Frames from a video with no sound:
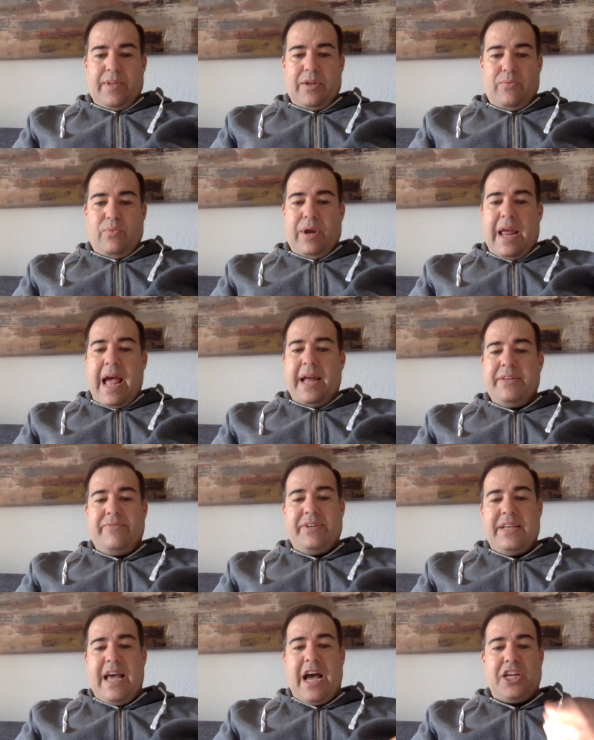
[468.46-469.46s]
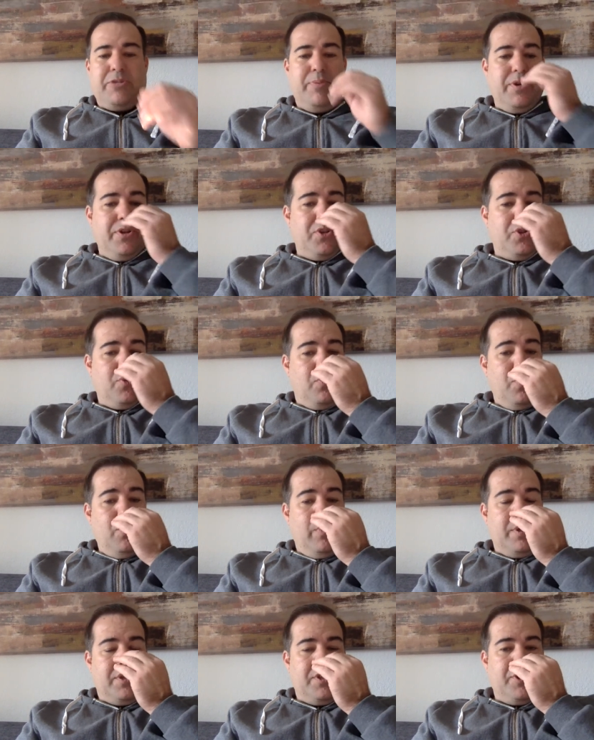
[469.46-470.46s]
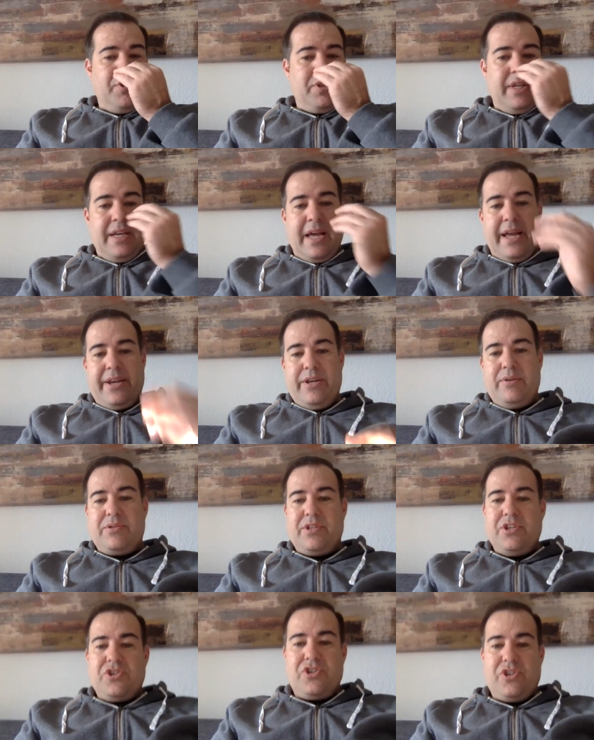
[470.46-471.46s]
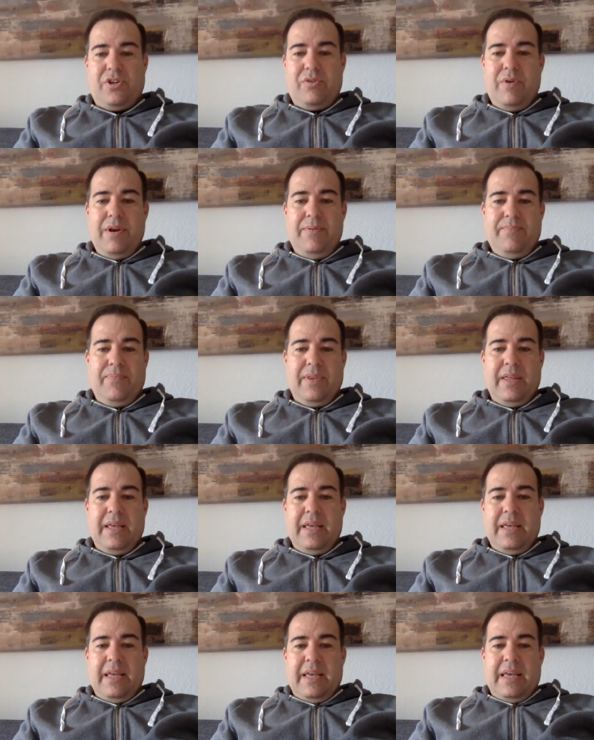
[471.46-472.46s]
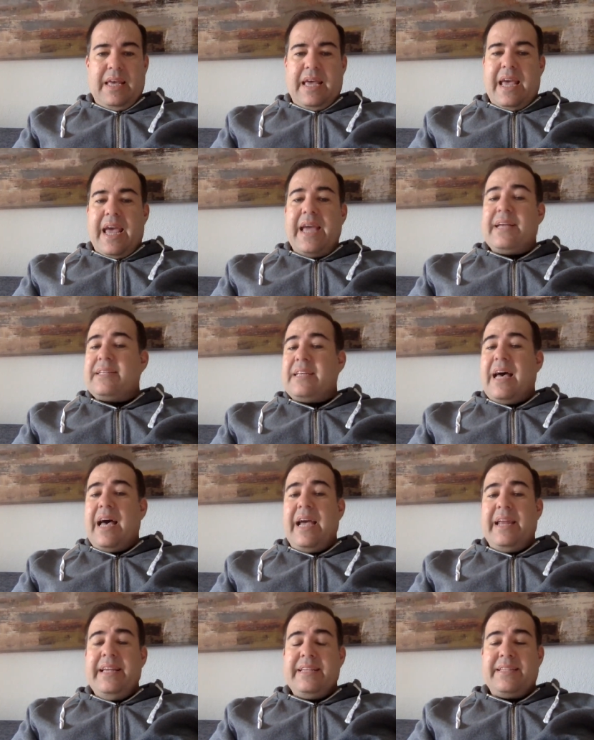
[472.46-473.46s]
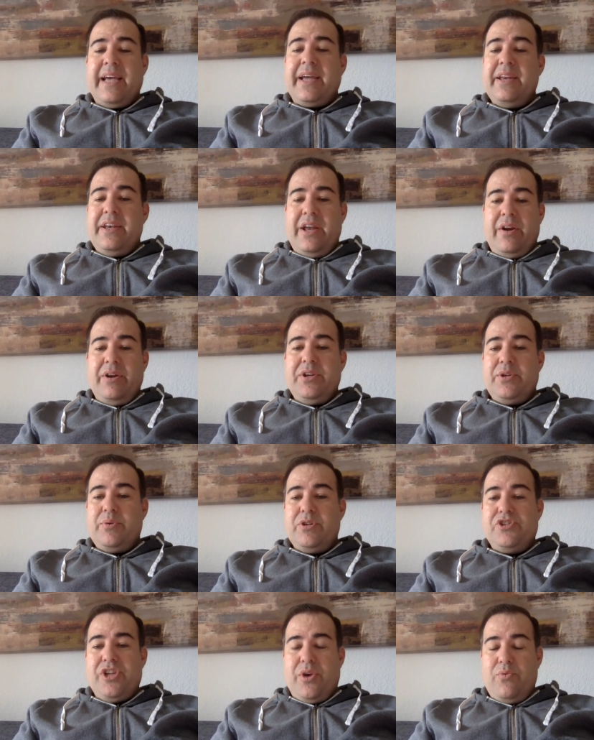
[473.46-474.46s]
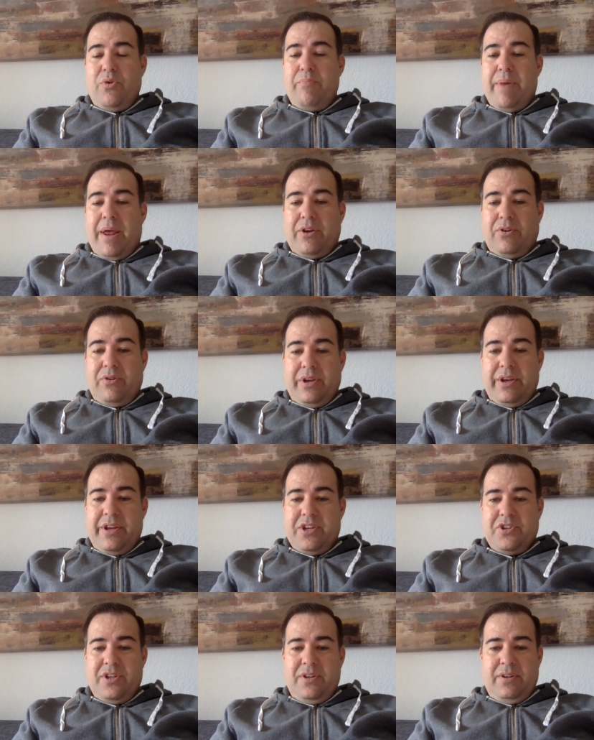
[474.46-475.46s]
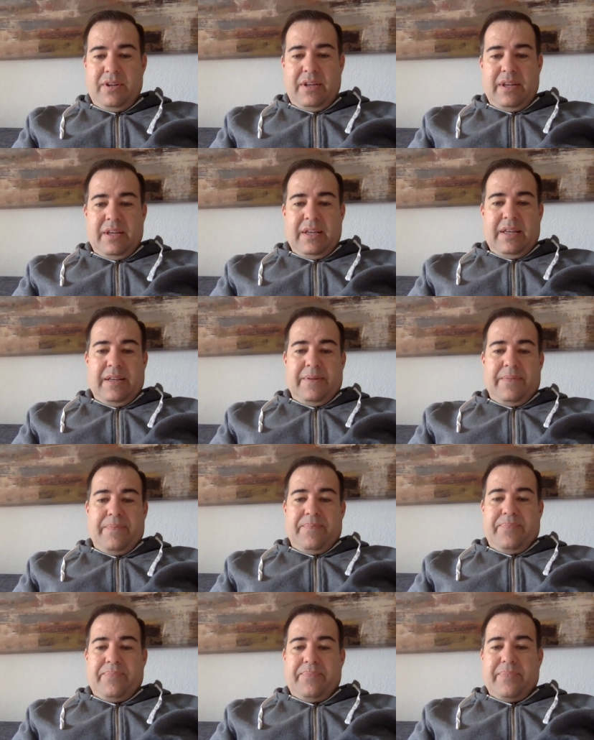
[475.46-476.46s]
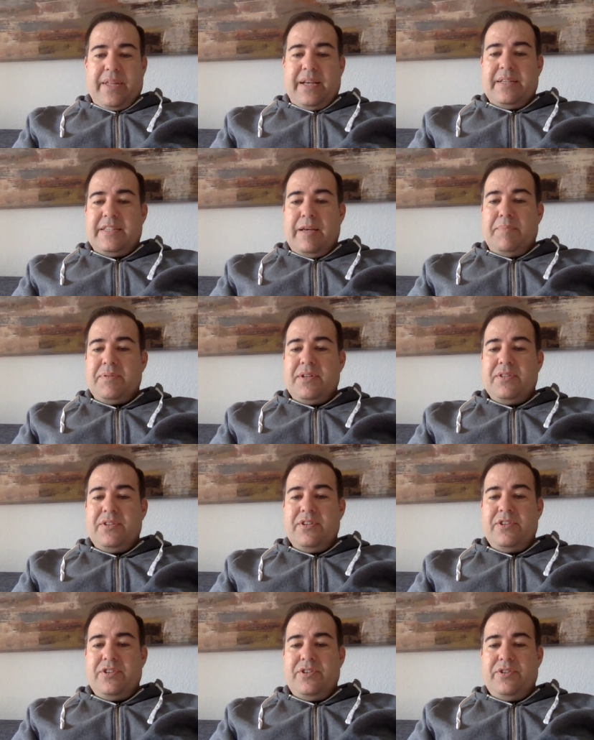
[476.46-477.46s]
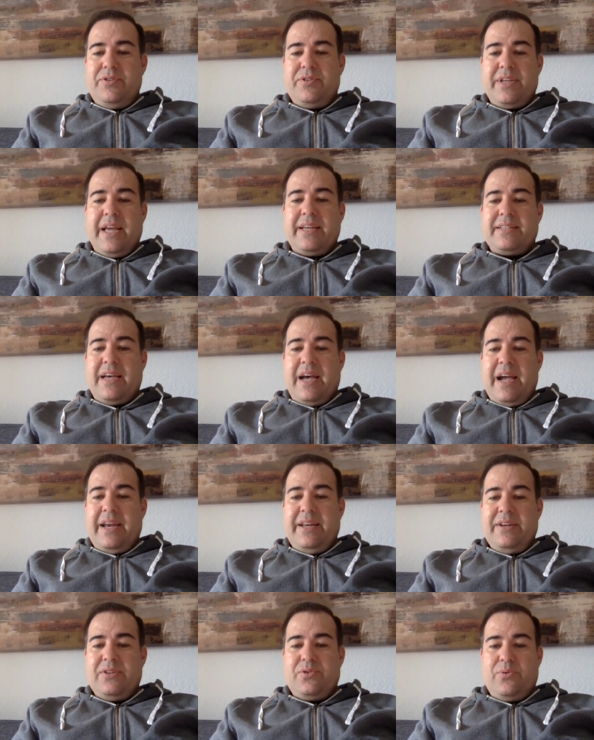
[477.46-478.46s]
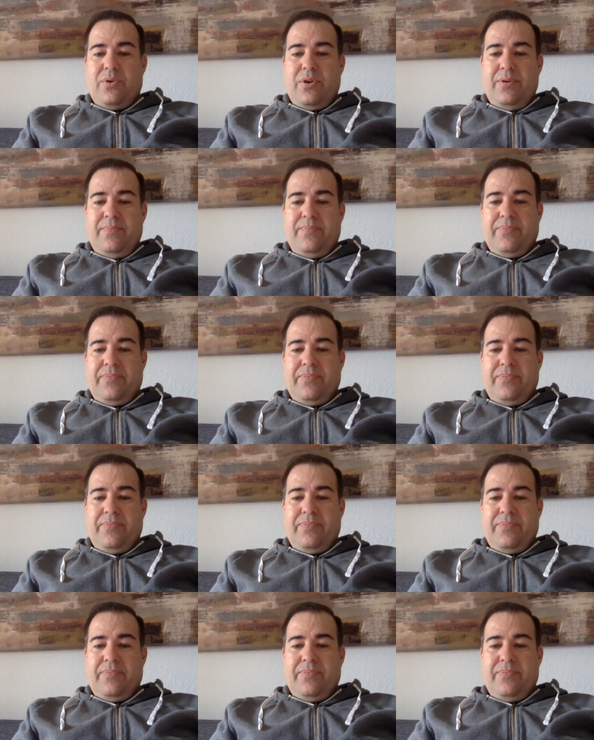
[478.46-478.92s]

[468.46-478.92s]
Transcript: reactive attachment disorder, which is usually diagnosed in children, anxiety secondary to a general medical condition, a substance-induced anxiety disorder,